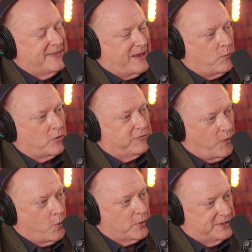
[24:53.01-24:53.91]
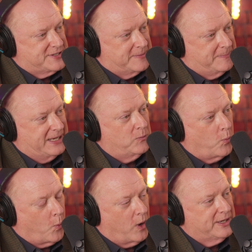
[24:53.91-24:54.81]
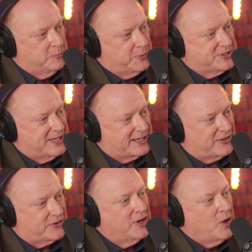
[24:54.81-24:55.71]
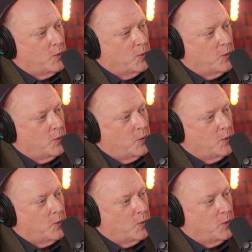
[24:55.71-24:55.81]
that were forwarded to me, one in particular